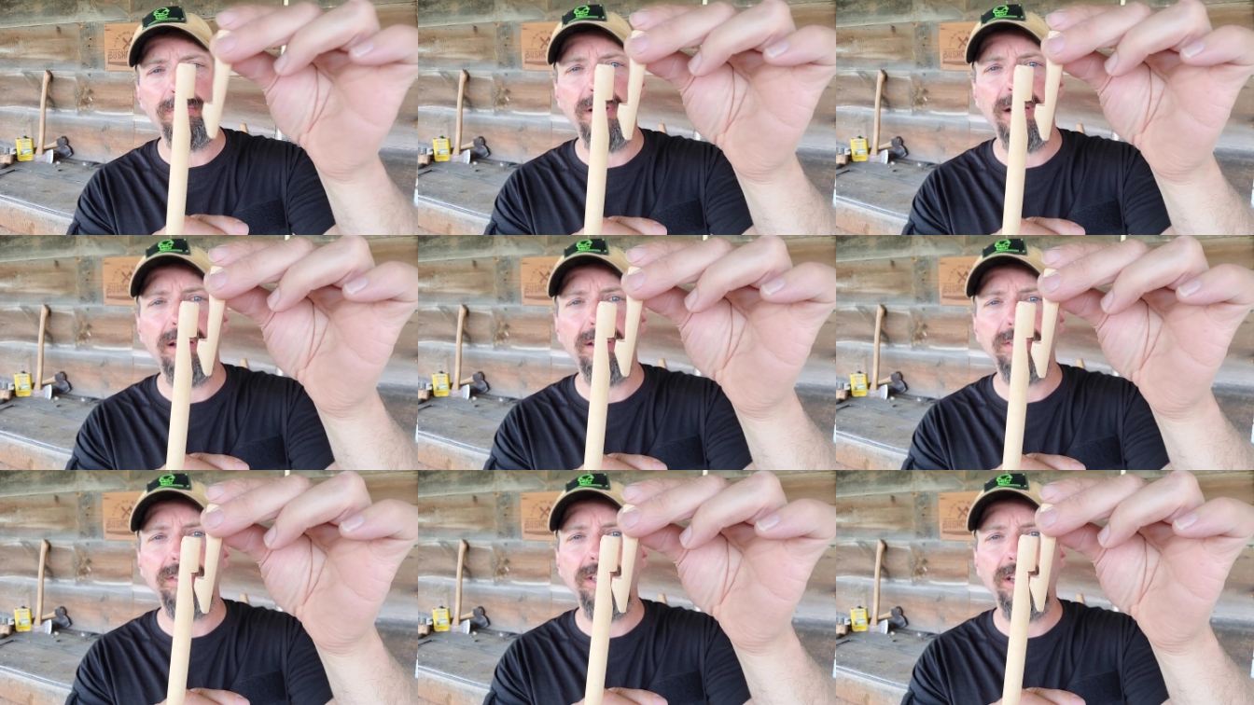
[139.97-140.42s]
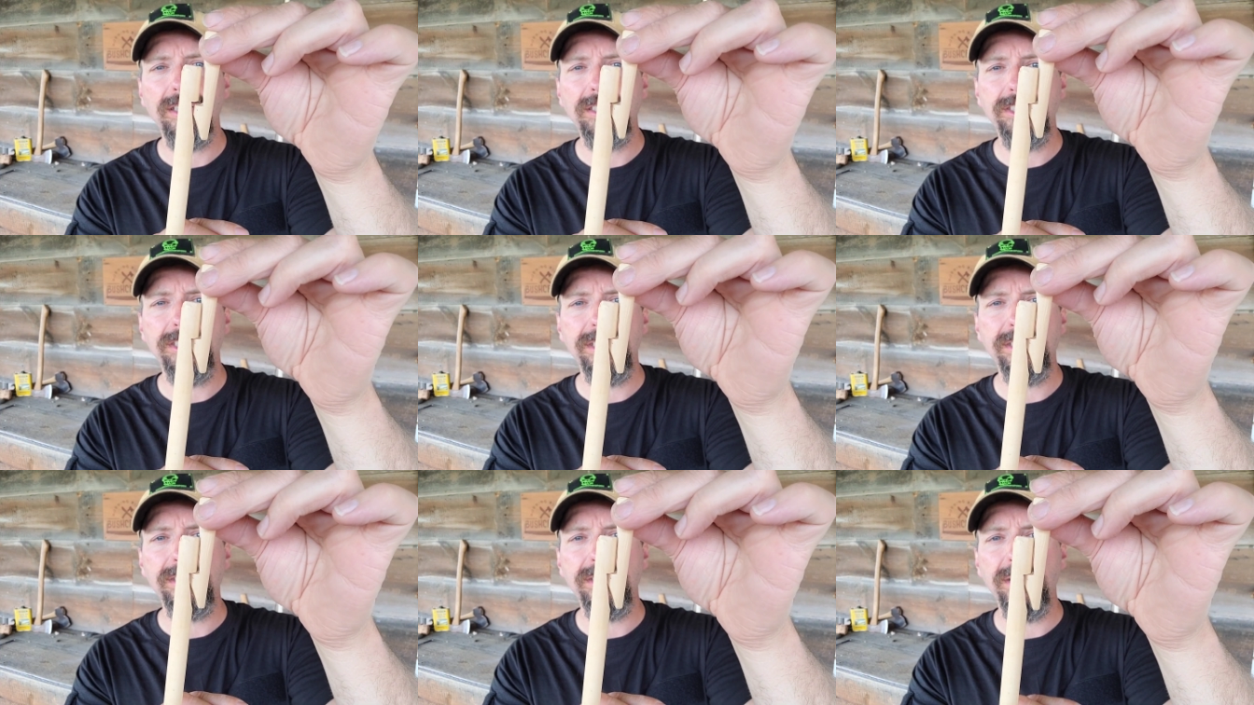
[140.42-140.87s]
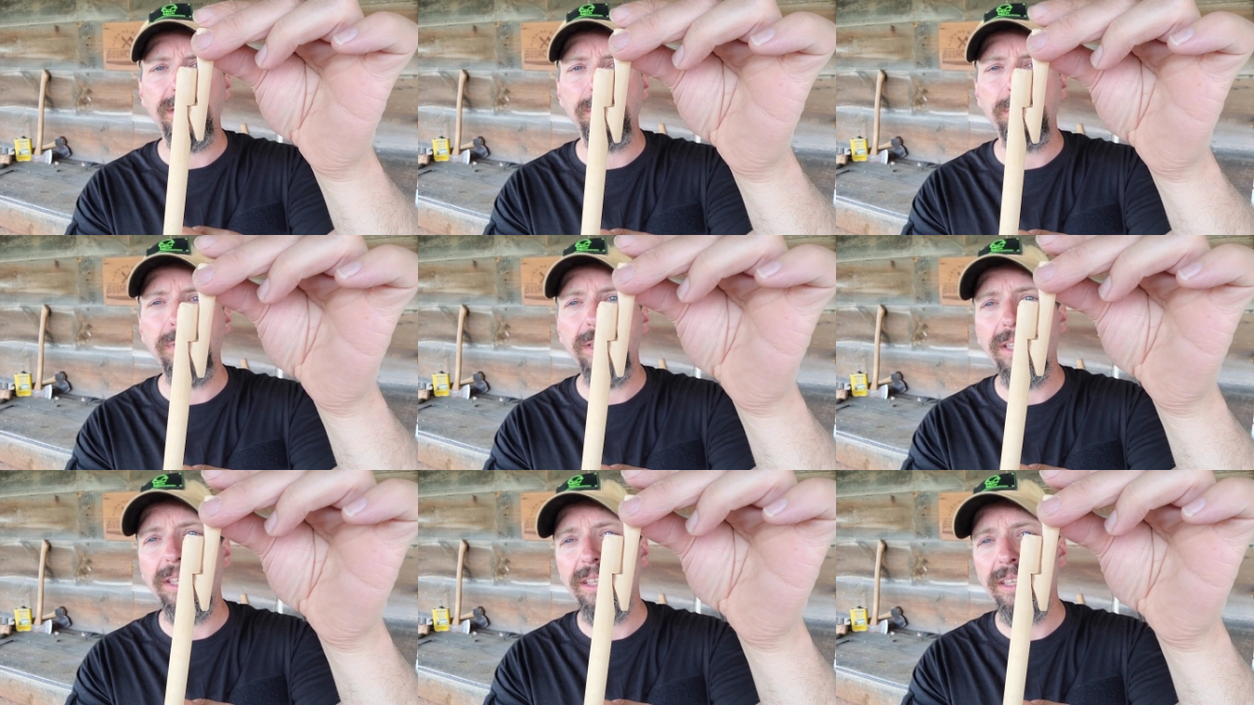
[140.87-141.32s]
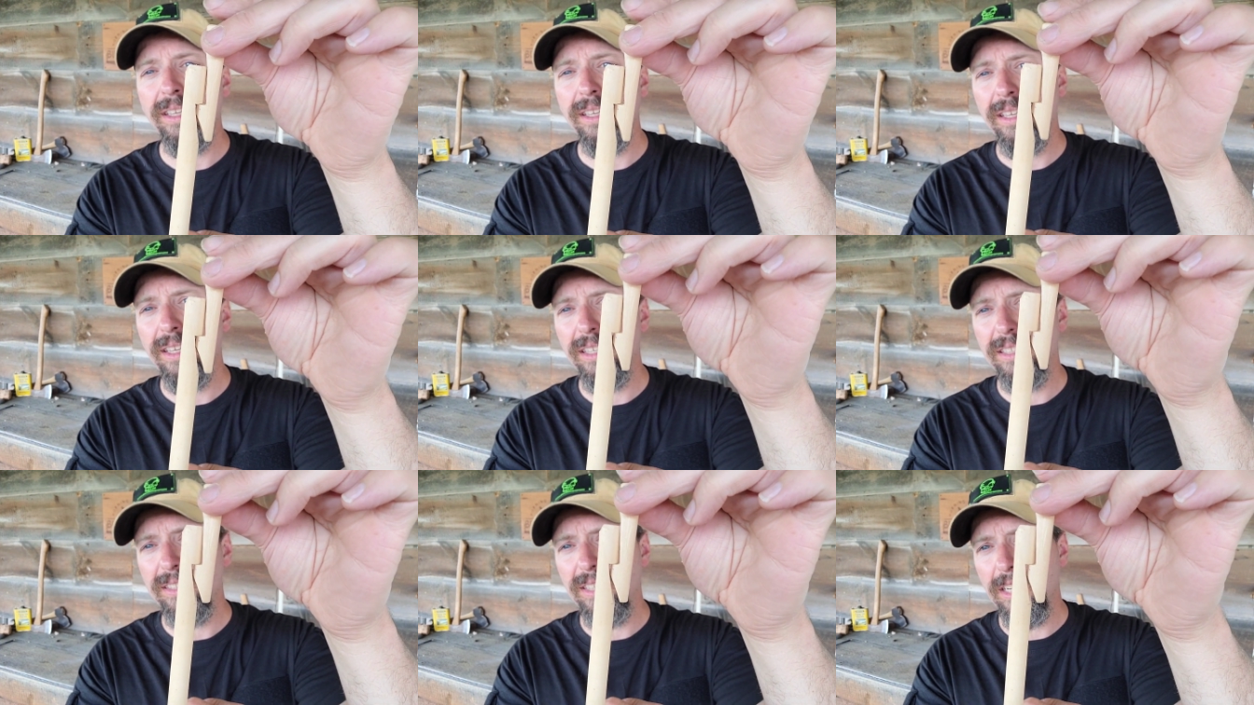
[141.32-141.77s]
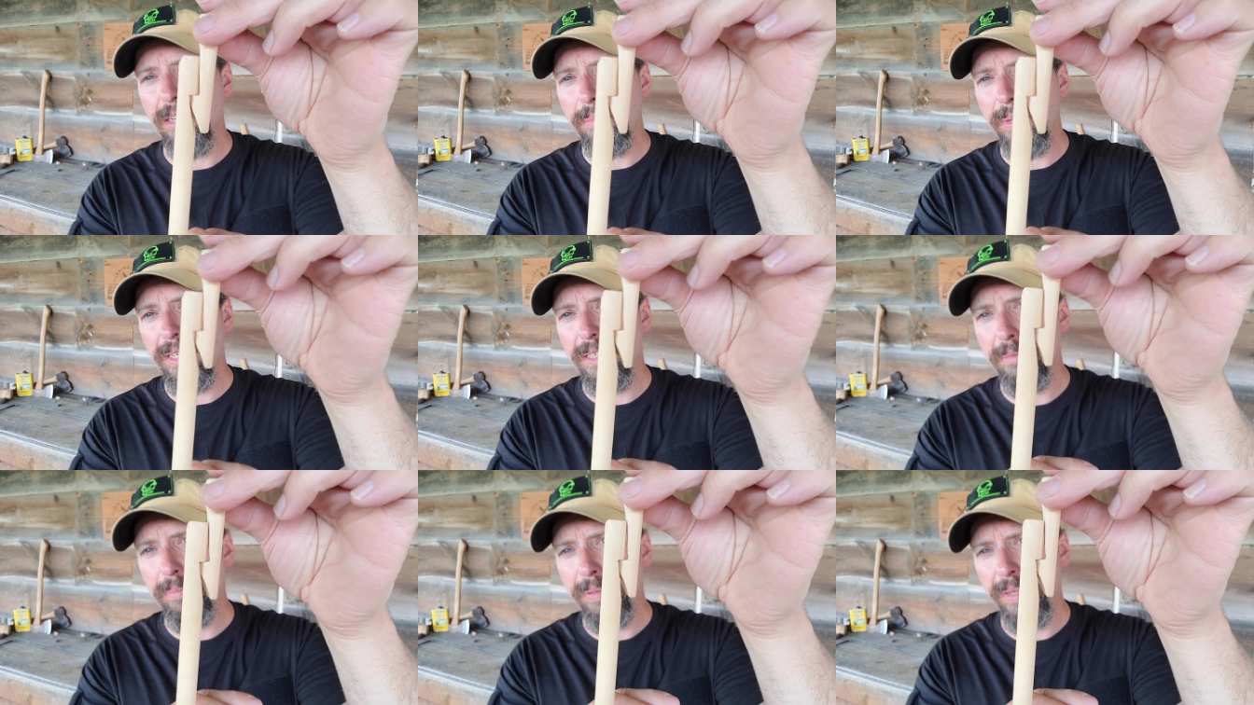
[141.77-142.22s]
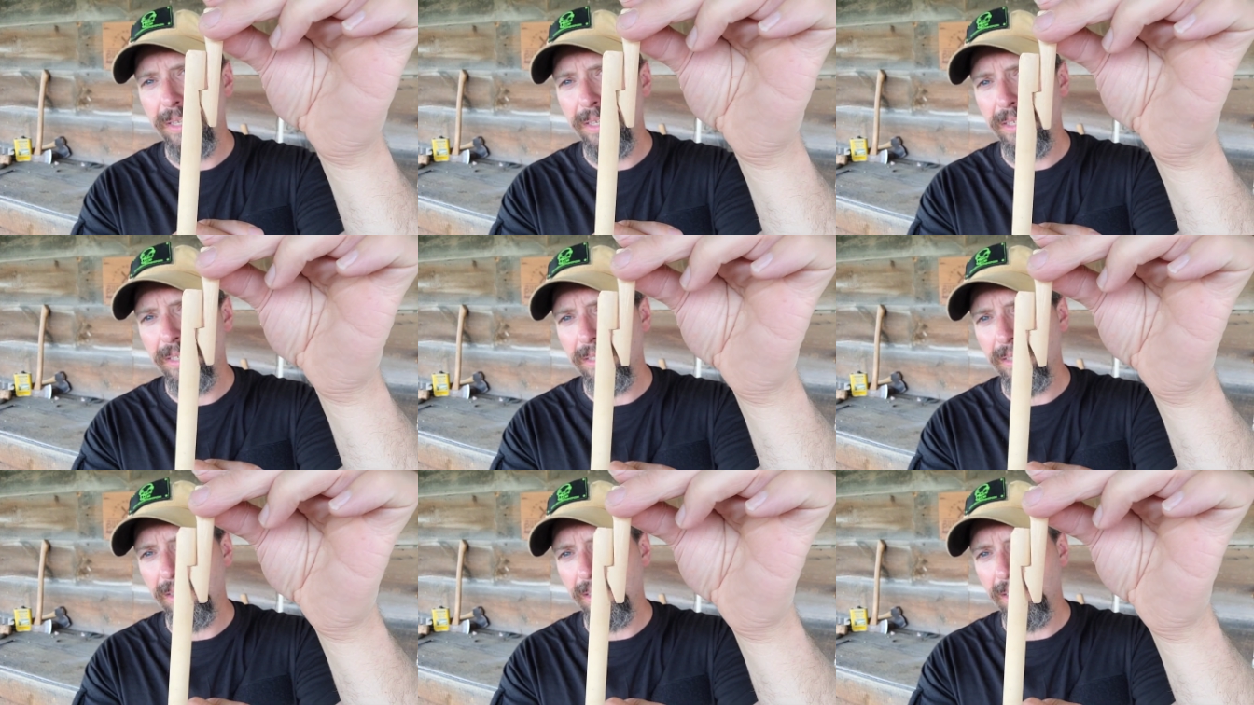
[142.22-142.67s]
or how touchy it's going to be, is going to be dependent